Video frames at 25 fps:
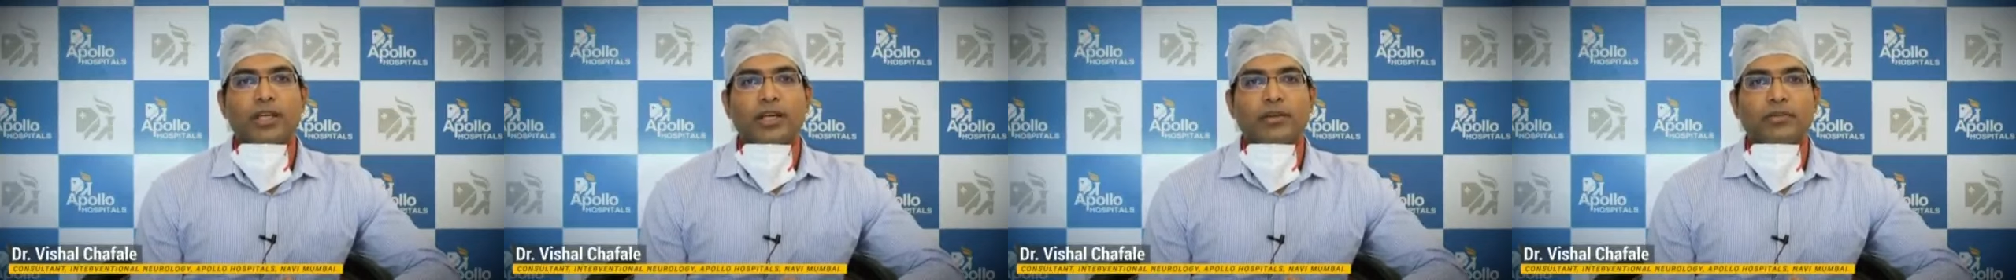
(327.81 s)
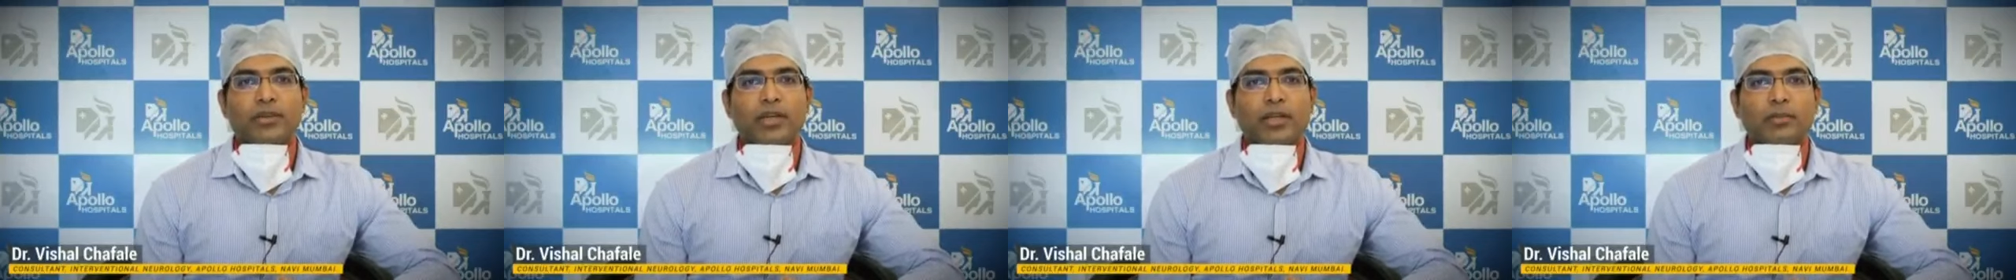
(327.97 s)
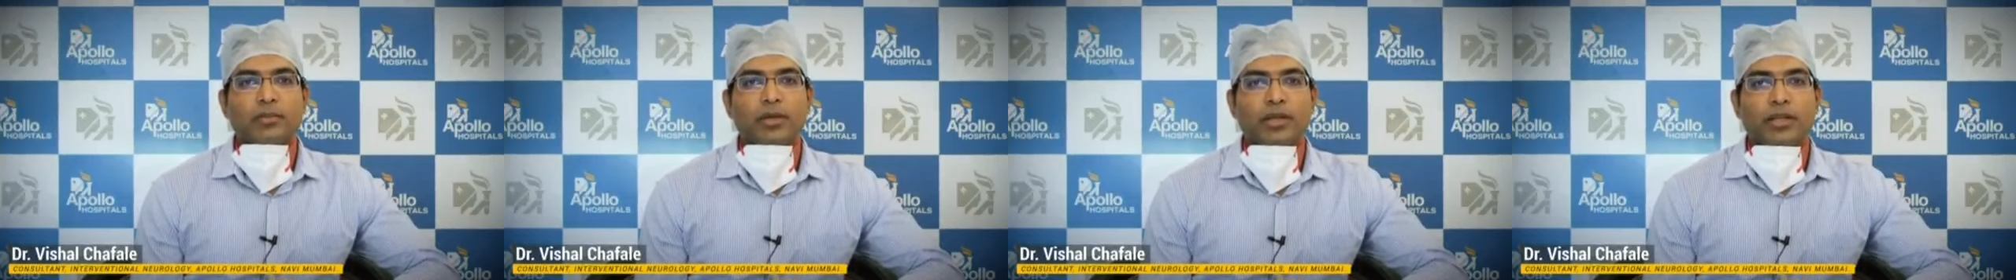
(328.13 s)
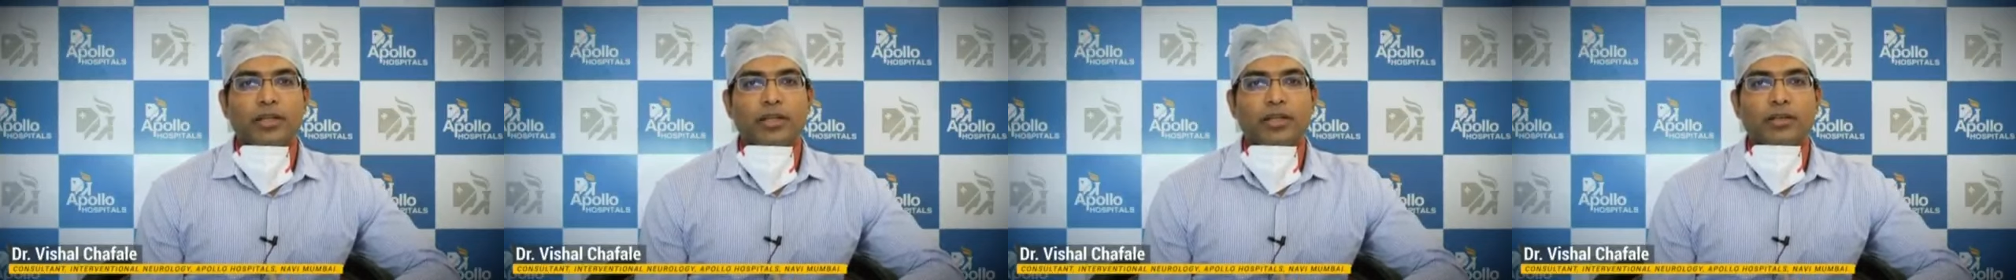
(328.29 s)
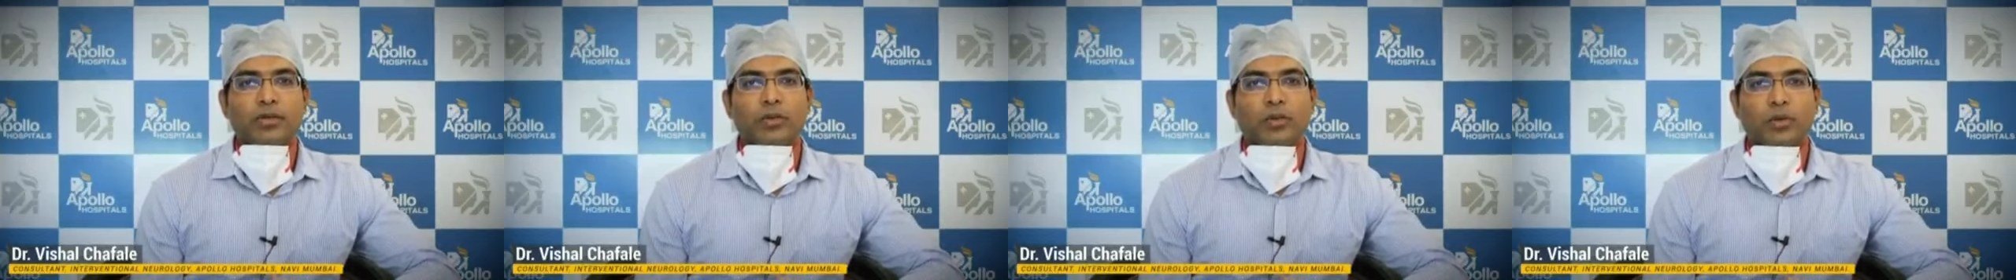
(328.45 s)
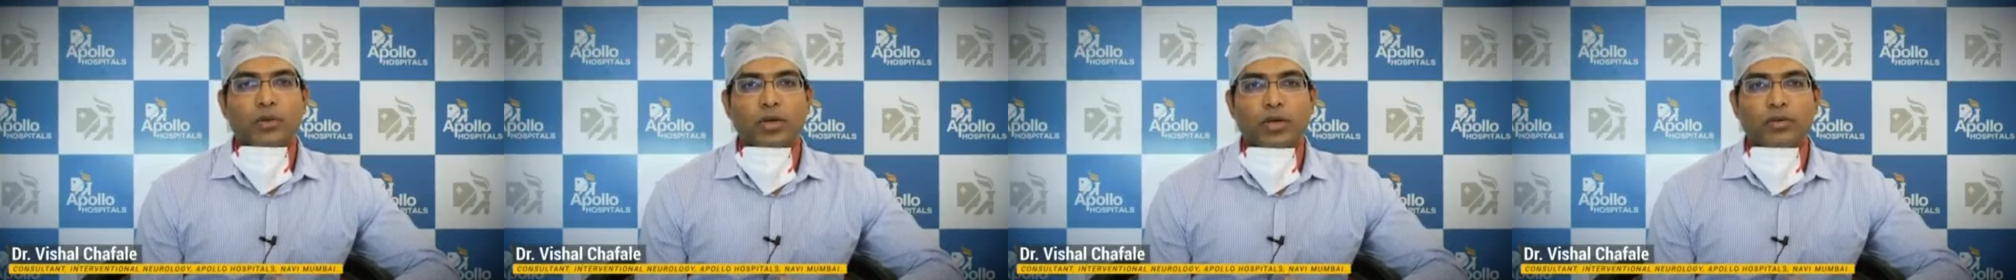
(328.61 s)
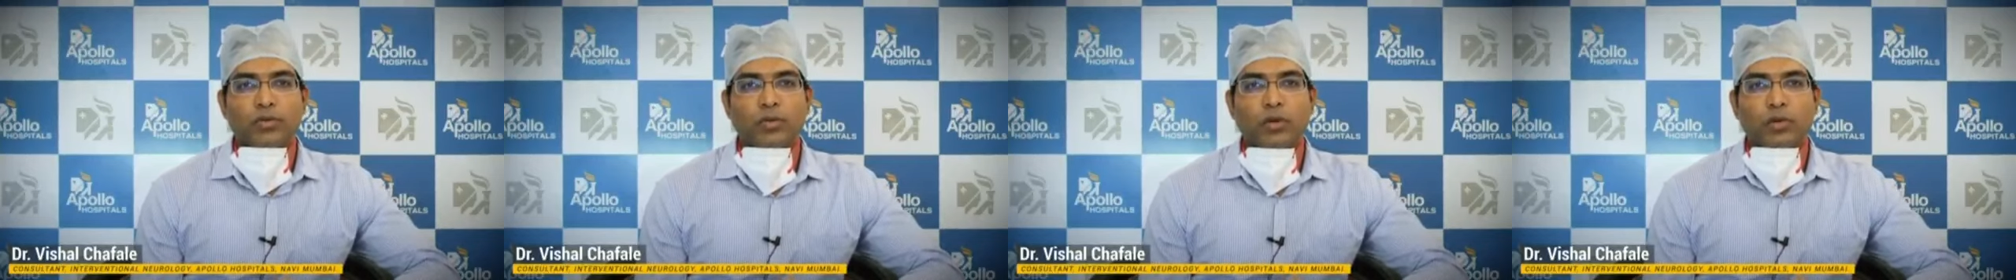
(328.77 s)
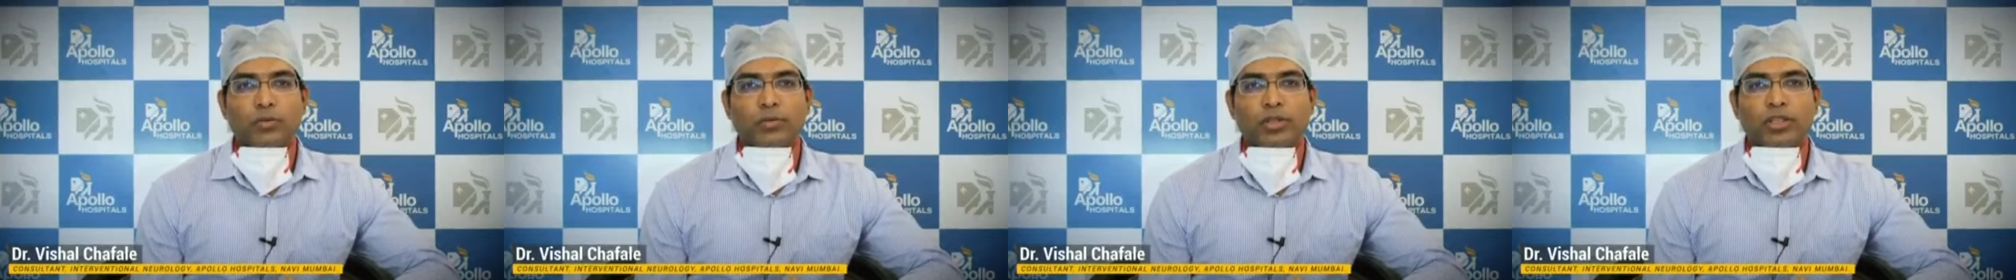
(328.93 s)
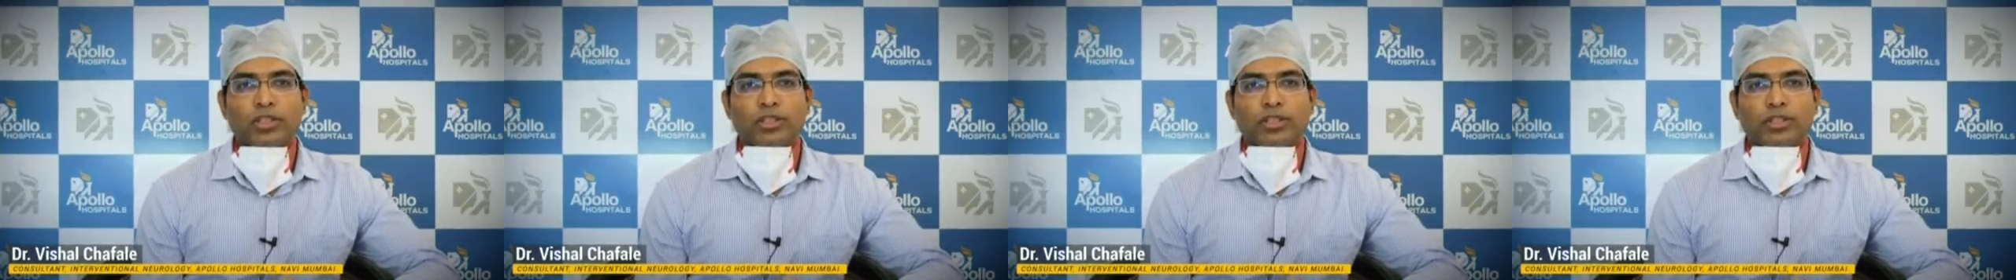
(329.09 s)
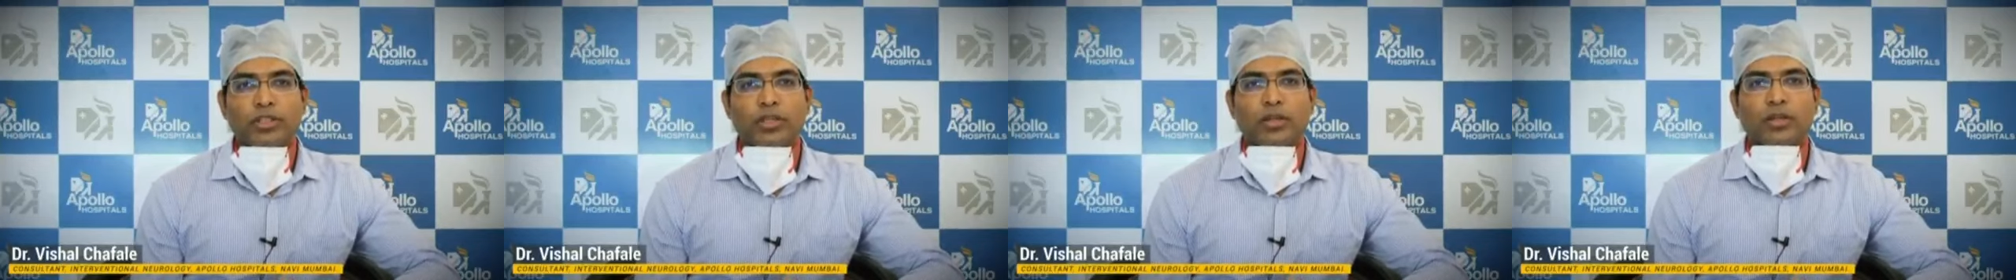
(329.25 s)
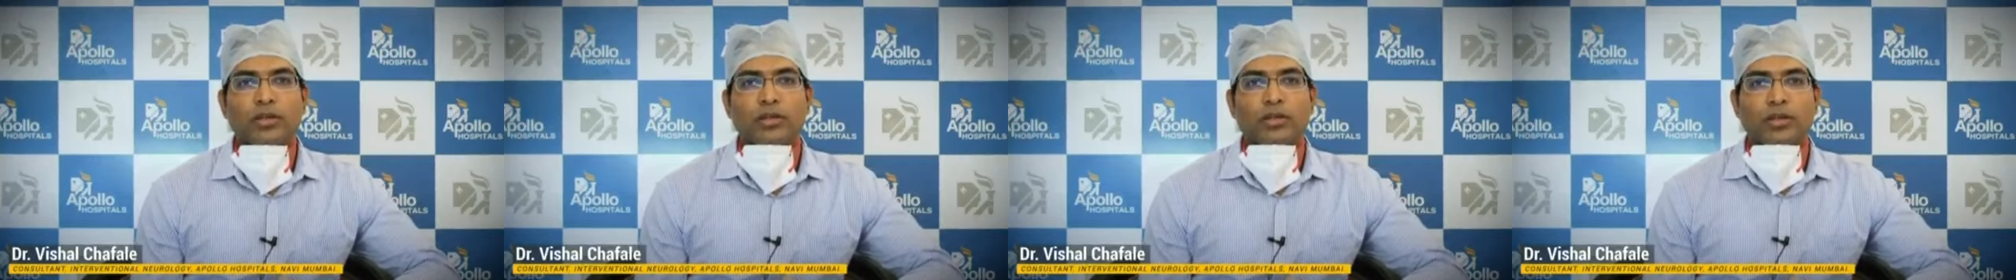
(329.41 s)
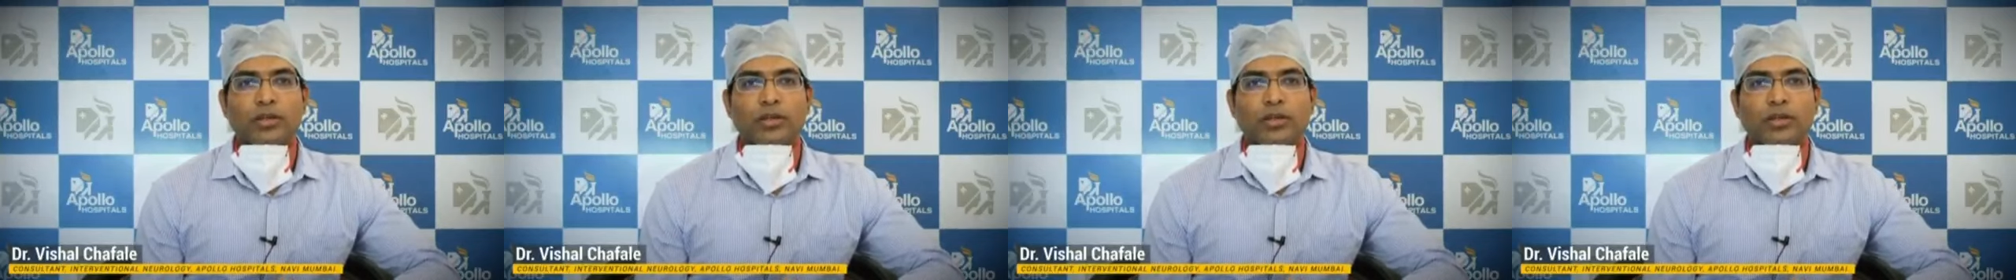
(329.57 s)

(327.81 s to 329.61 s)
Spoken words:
available in oral formulation,